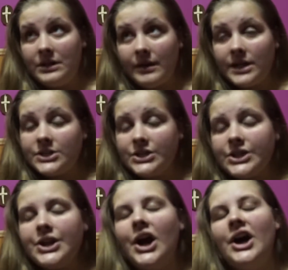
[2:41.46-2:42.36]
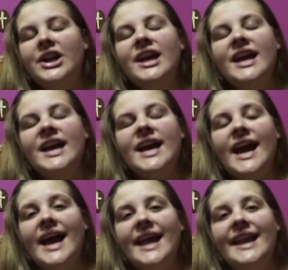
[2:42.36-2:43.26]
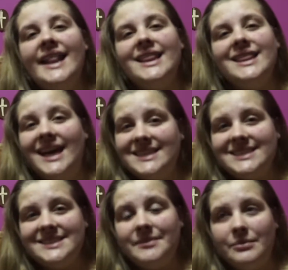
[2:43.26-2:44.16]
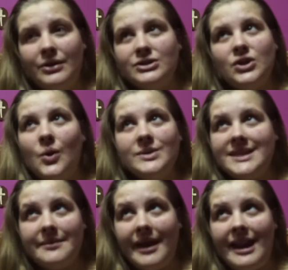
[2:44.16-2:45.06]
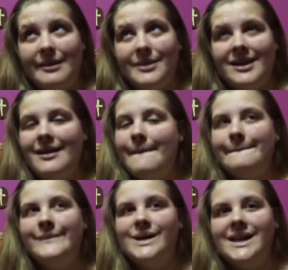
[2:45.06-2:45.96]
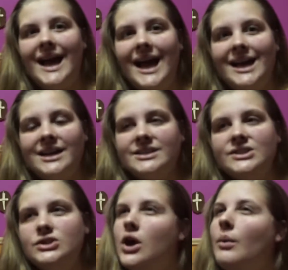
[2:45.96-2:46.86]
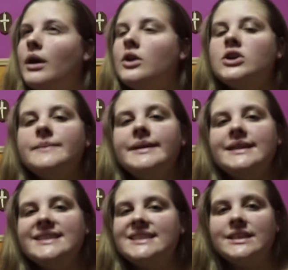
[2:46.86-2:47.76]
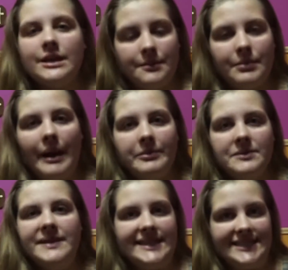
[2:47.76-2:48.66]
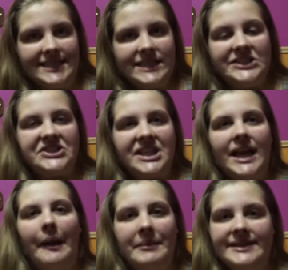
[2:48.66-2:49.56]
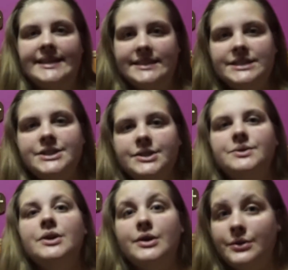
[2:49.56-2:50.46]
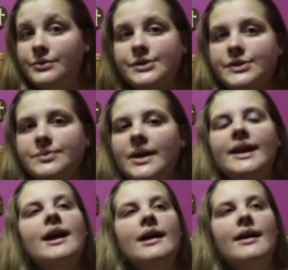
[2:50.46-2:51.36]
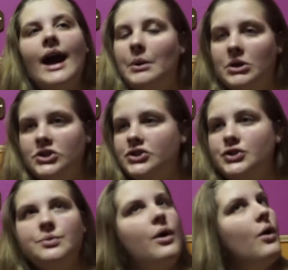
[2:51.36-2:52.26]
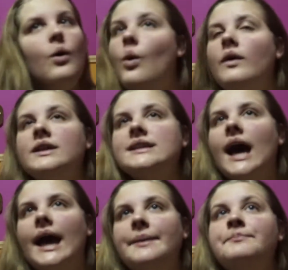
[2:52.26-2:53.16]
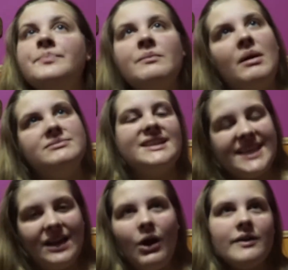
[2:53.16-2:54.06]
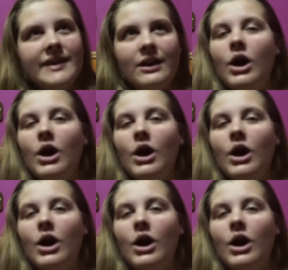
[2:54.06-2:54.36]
know how to turn it on, and that's, my brothers always get mad at me, but I honestly don't want to learn because it's going to probably be addicting, just like I'm addicted to YouTube. Like, I watch YouTube all the time. Mom's like, get off,